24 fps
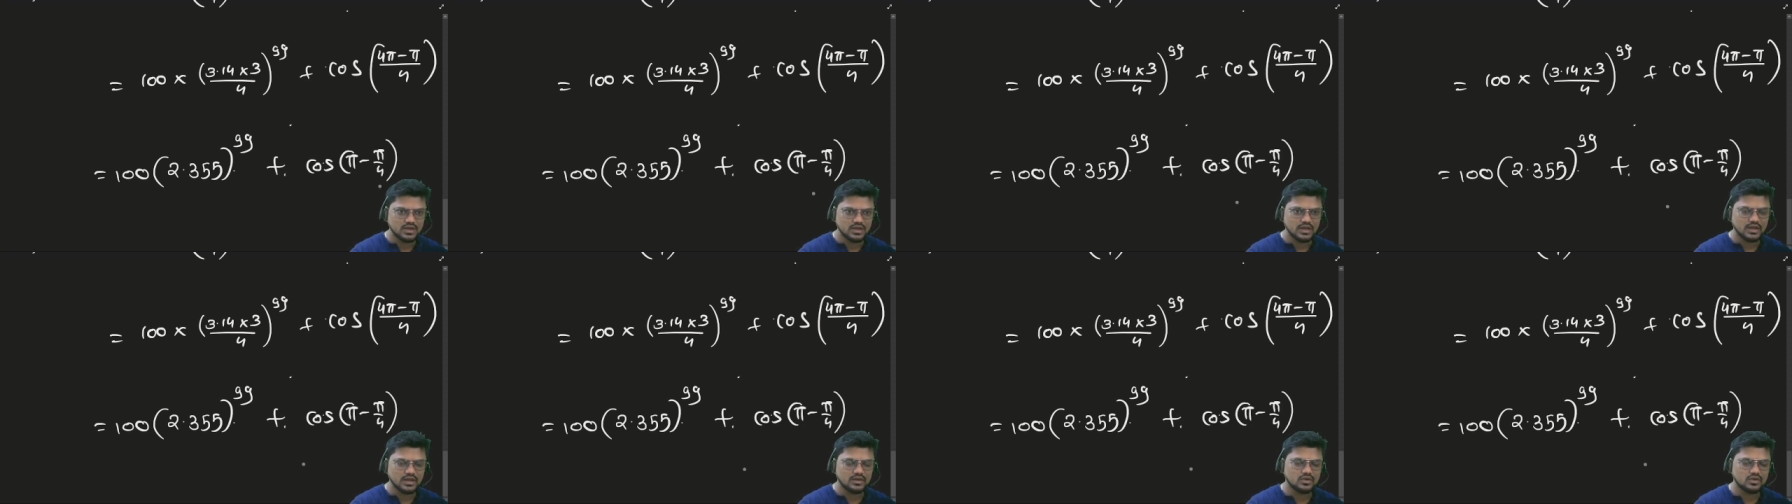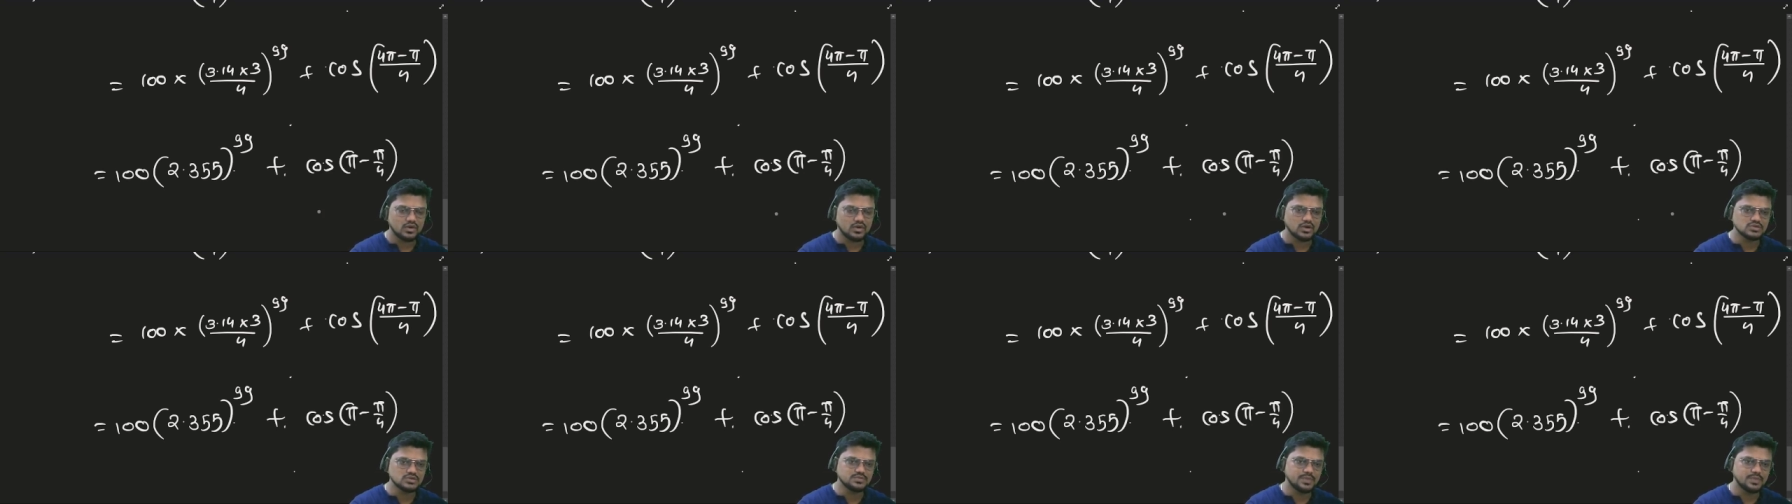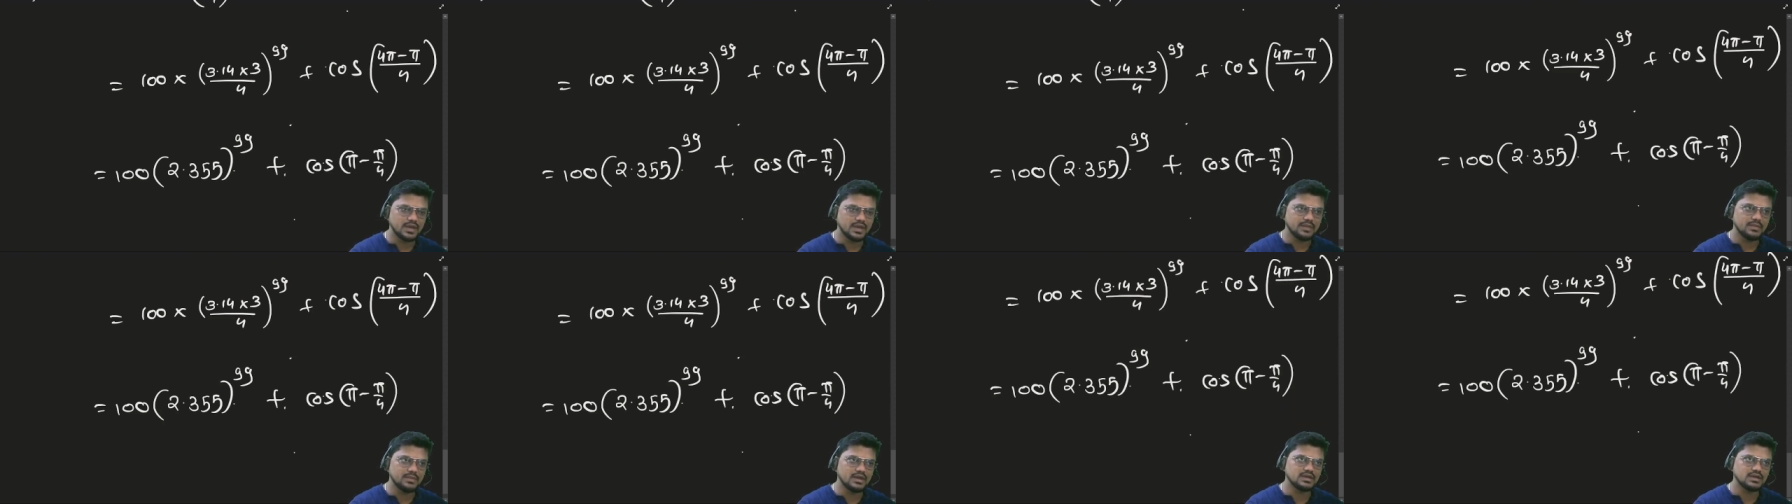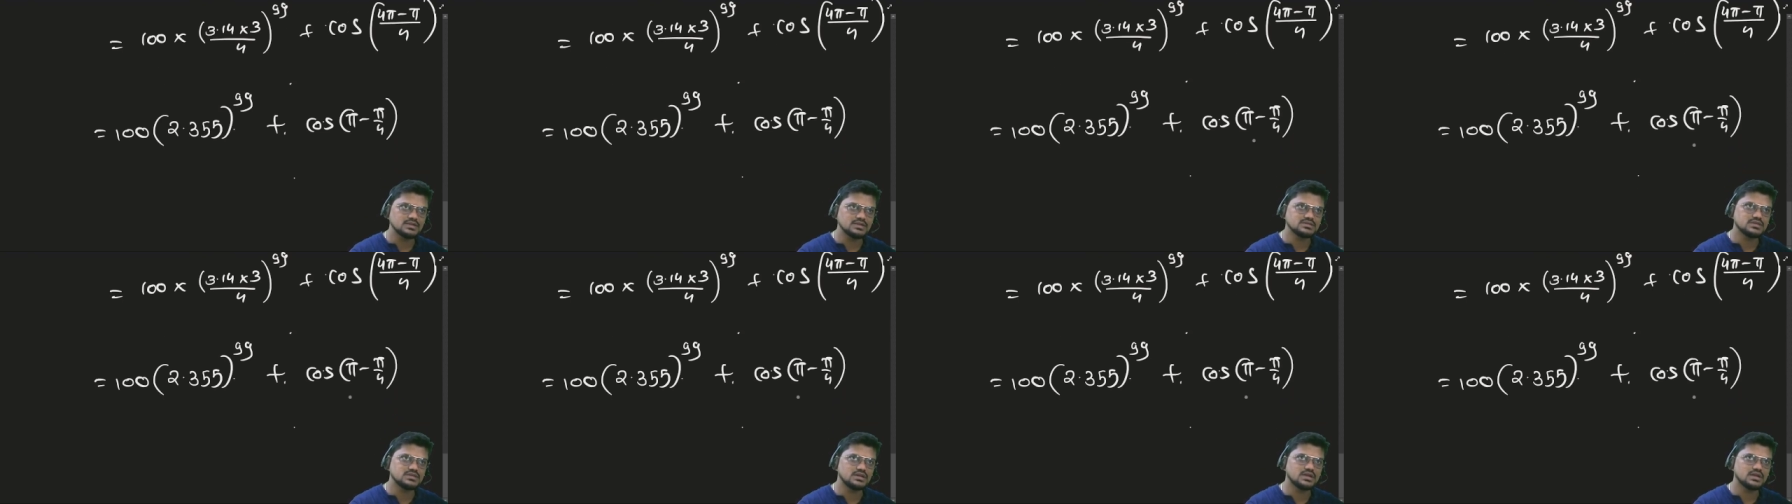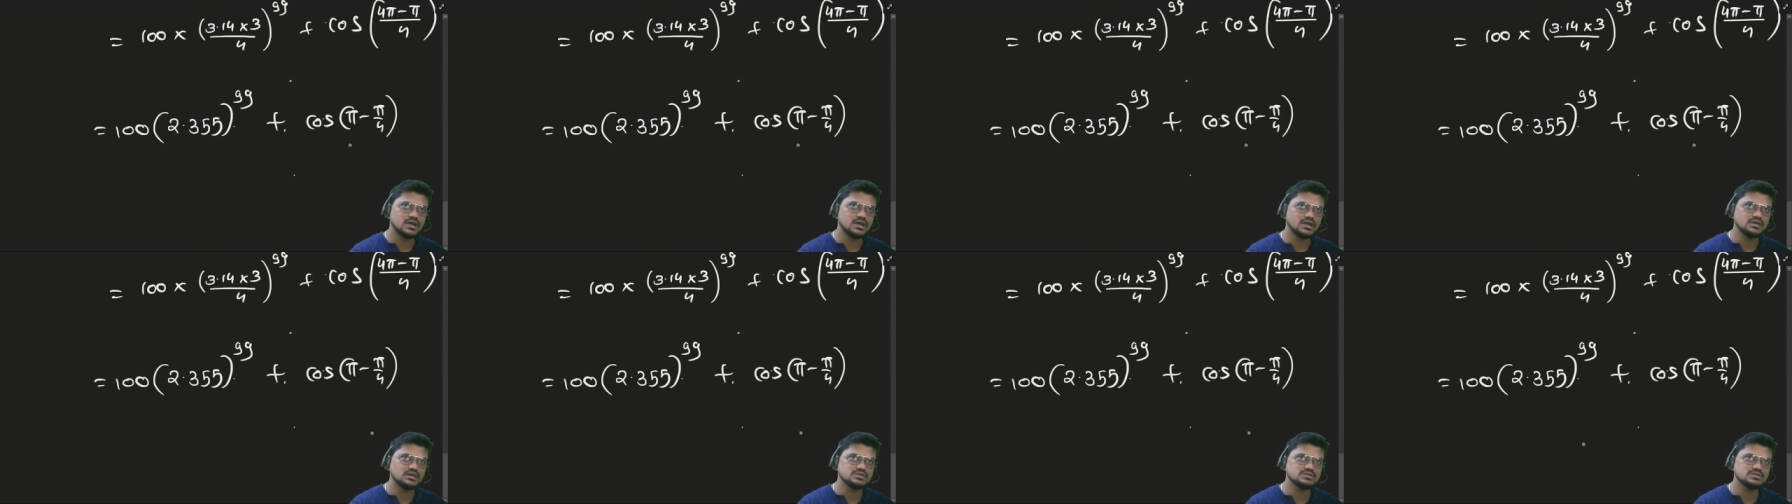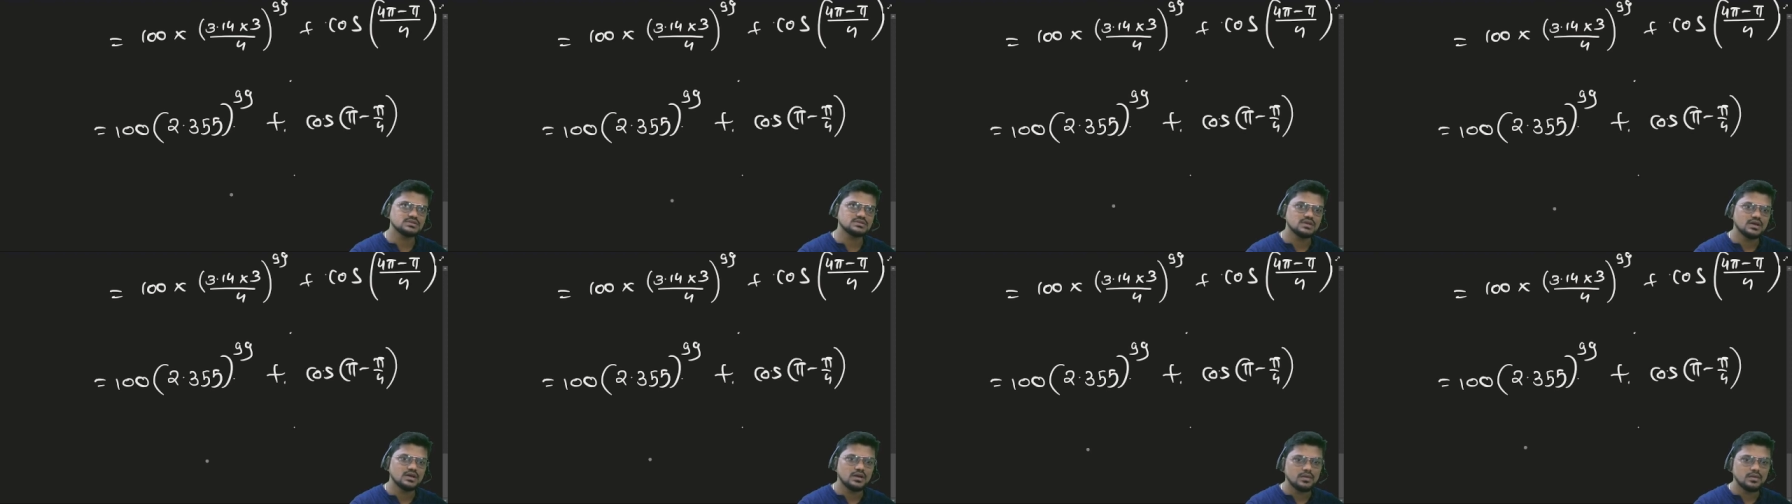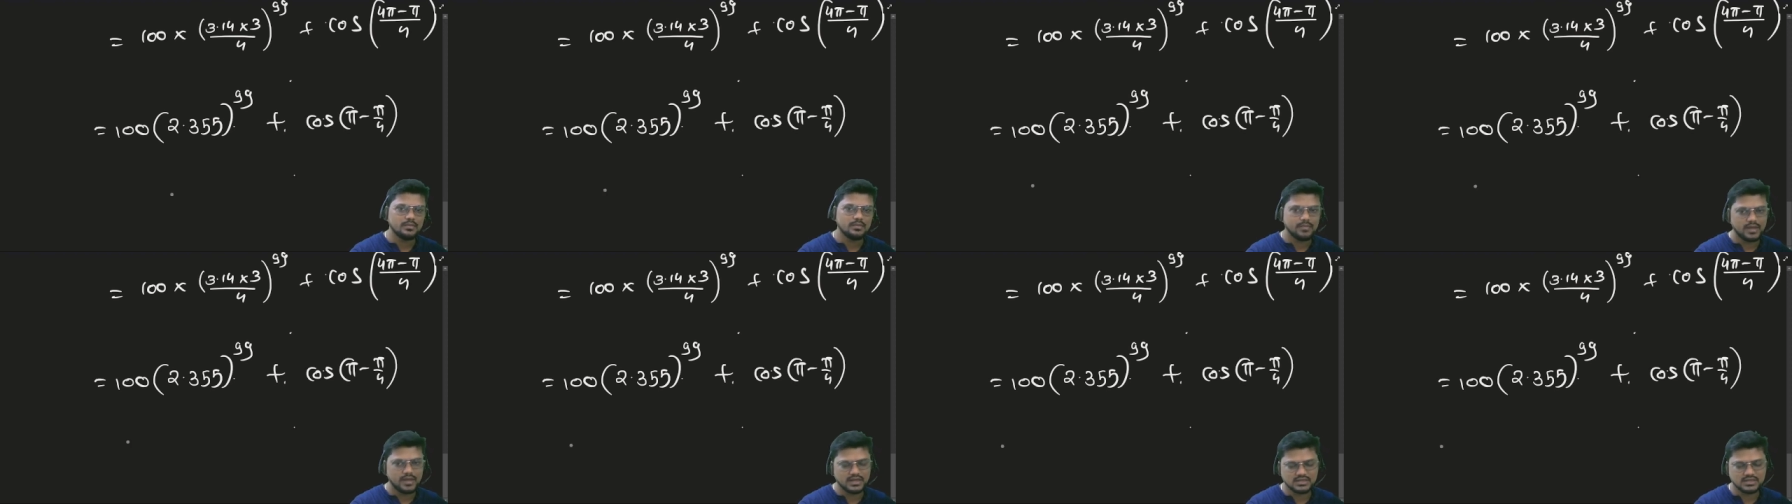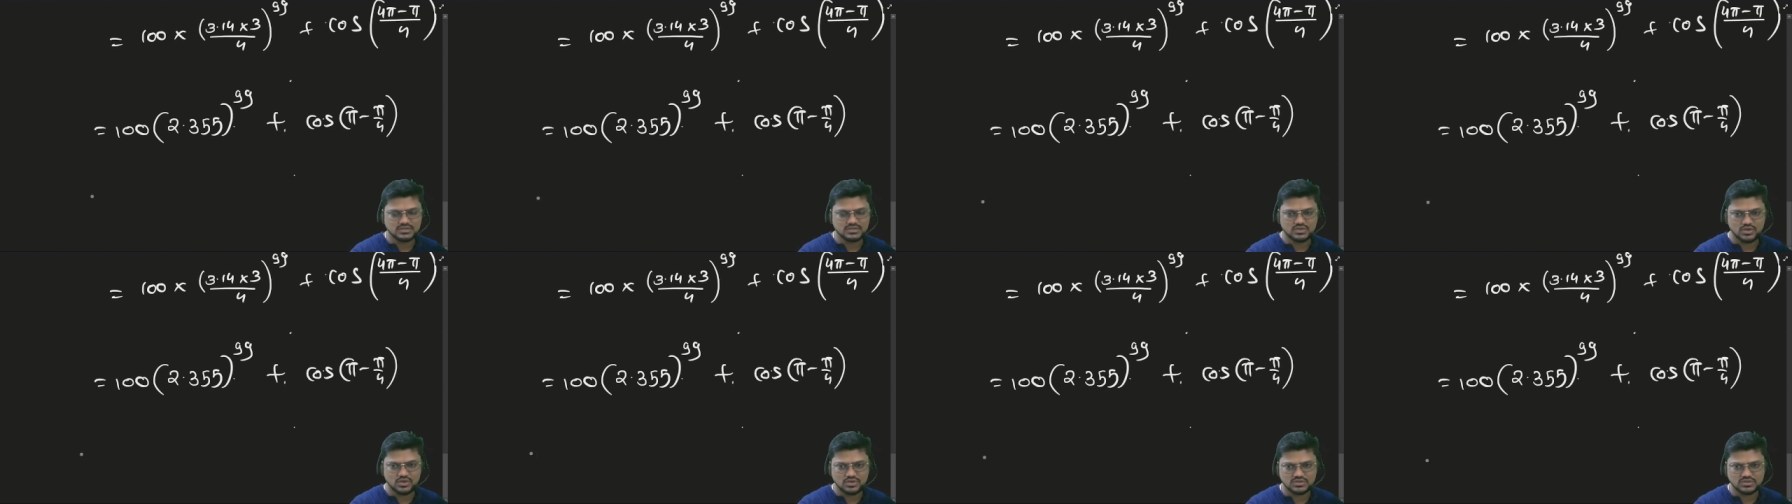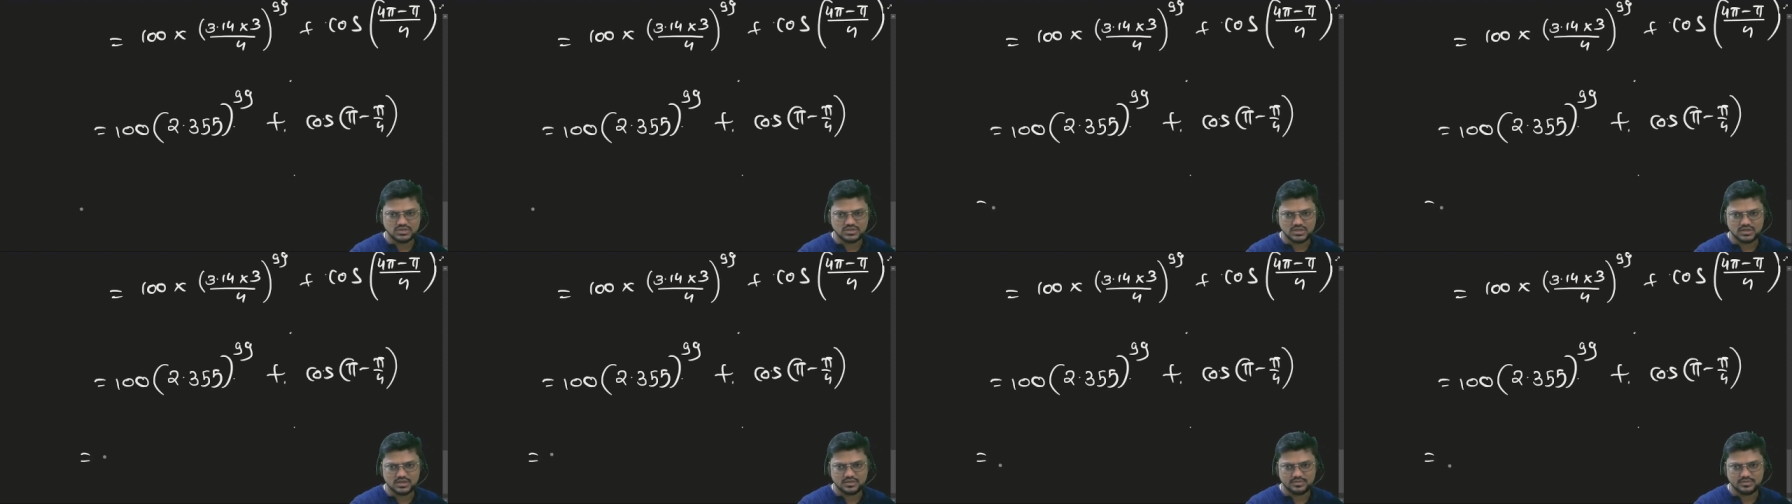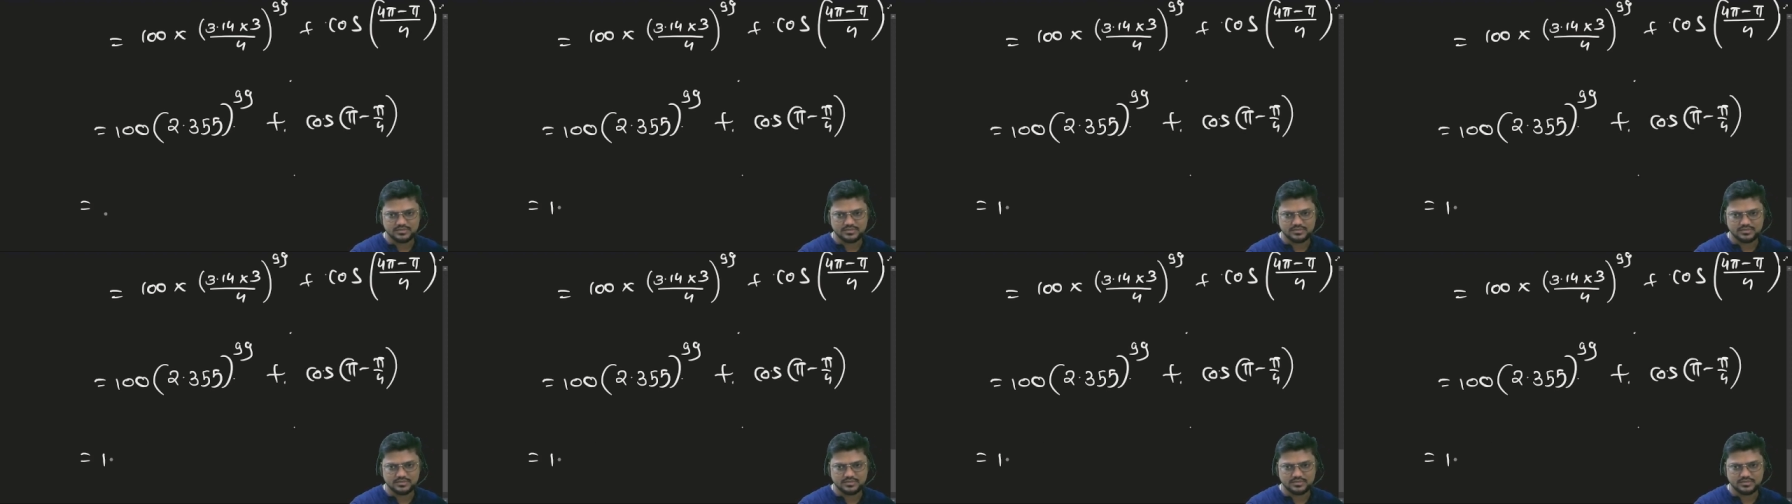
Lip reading: and cos pi minus theta is minus cos theta.